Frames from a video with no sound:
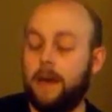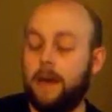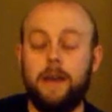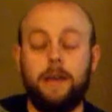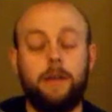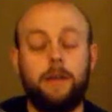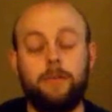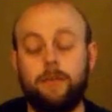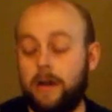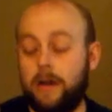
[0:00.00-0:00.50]

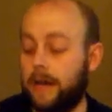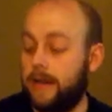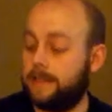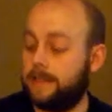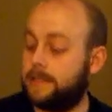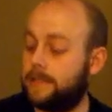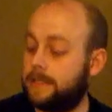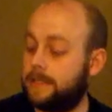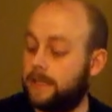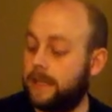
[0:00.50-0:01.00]
You know,
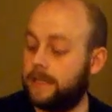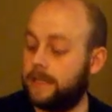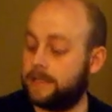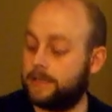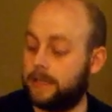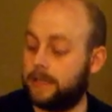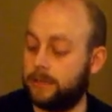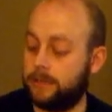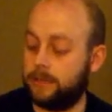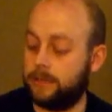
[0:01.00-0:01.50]
it's
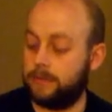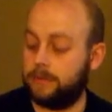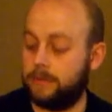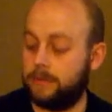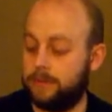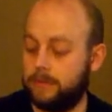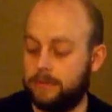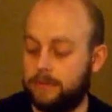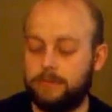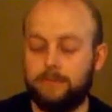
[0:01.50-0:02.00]
a,
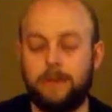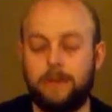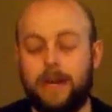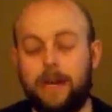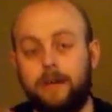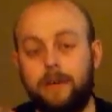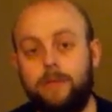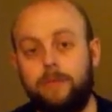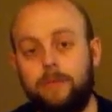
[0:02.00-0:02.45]
I